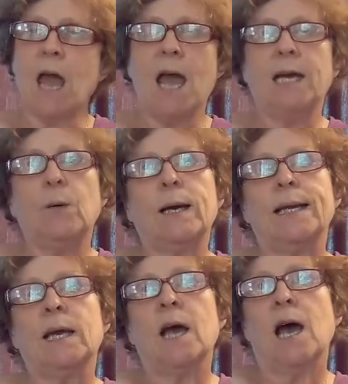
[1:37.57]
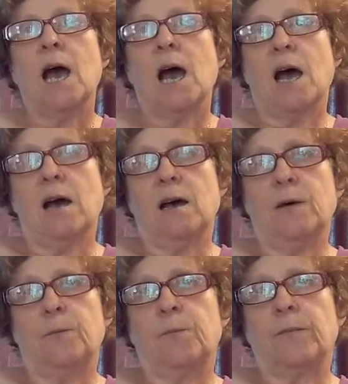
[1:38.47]
Anyway,
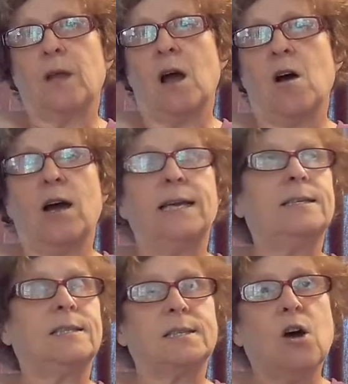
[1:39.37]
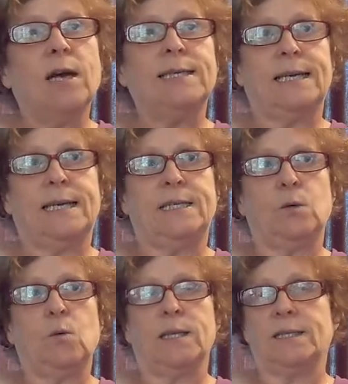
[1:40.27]
I decided
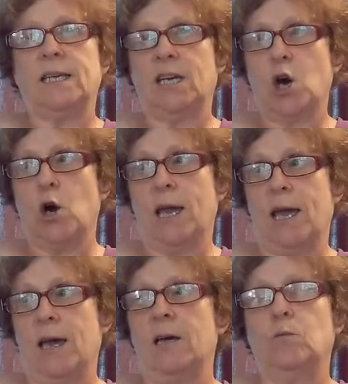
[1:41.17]
once it got here,